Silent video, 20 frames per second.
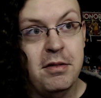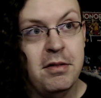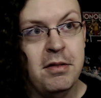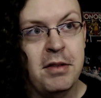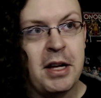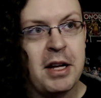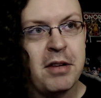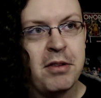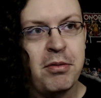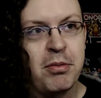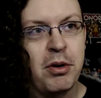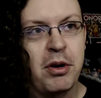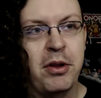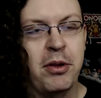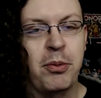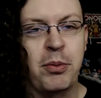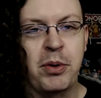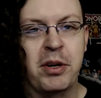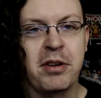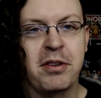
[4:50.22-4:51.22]
that's where all the
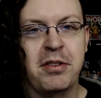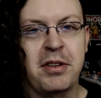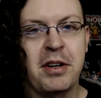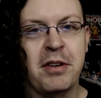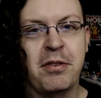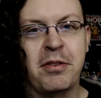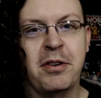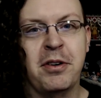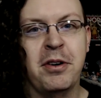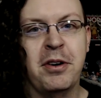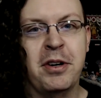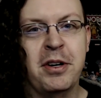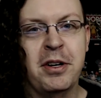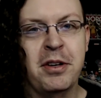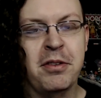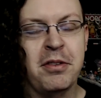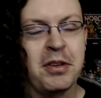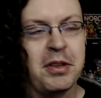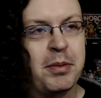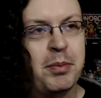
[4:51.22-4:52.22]
weird stuff
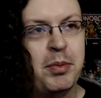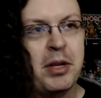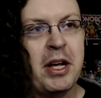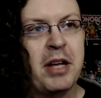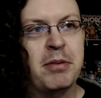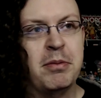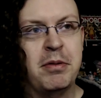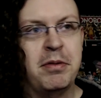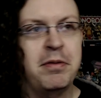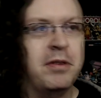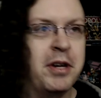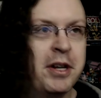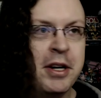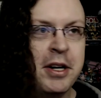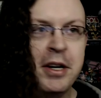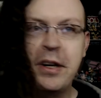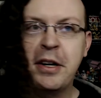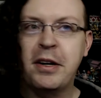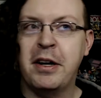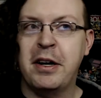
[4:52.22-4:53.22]
is, like the plasma
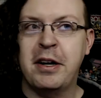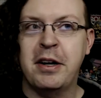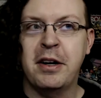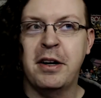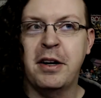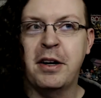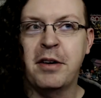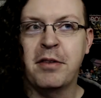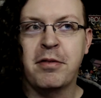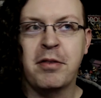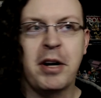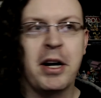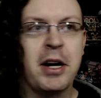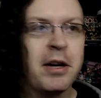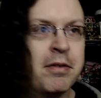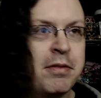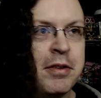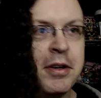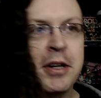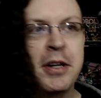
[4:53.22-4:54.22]
fight,
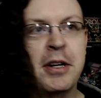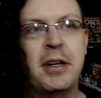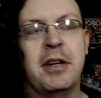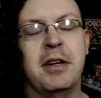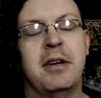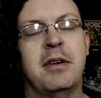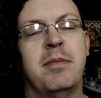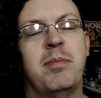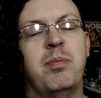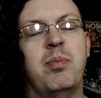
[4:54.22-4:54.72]
frag fight.